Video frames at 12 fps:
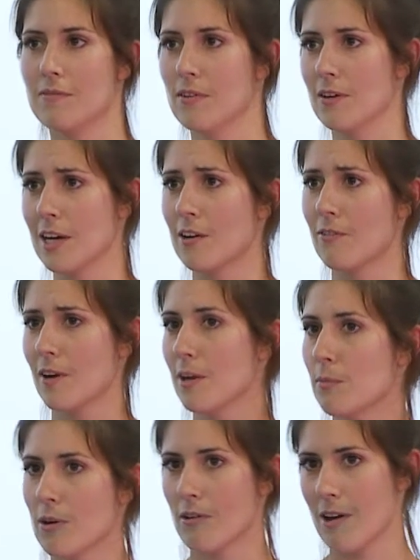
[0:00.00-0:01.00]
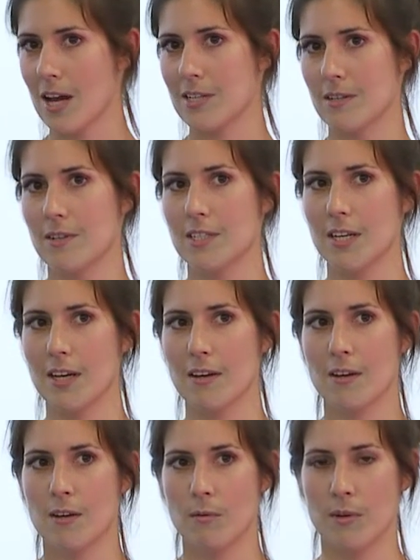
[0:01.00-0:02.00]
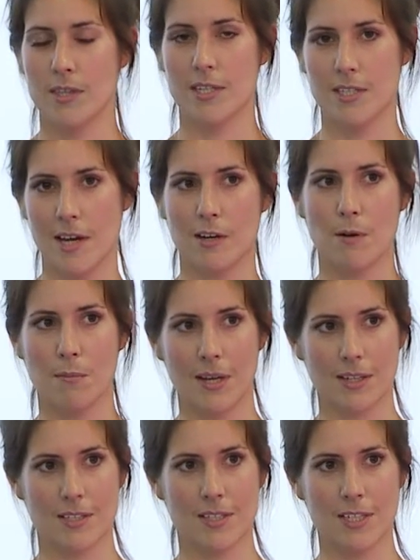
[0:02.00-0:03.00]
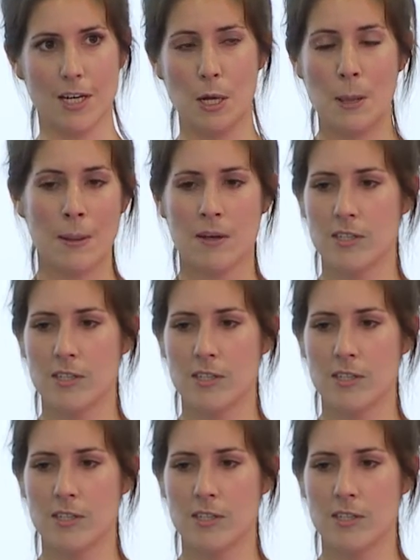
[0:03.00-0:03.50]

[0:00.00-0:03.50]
for incredible creativity with the design complexity.